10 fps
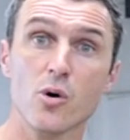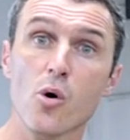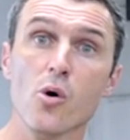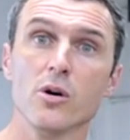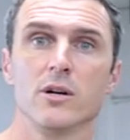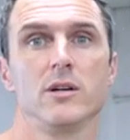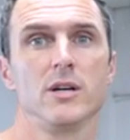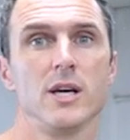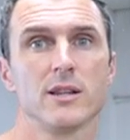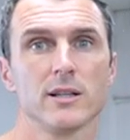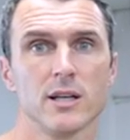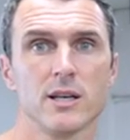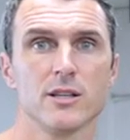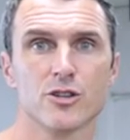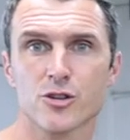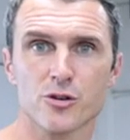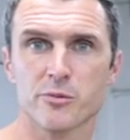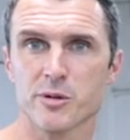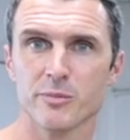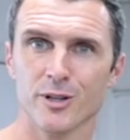or hit the link in the
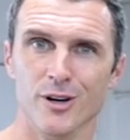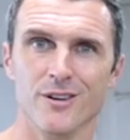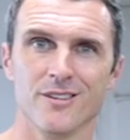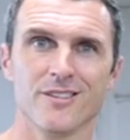description below.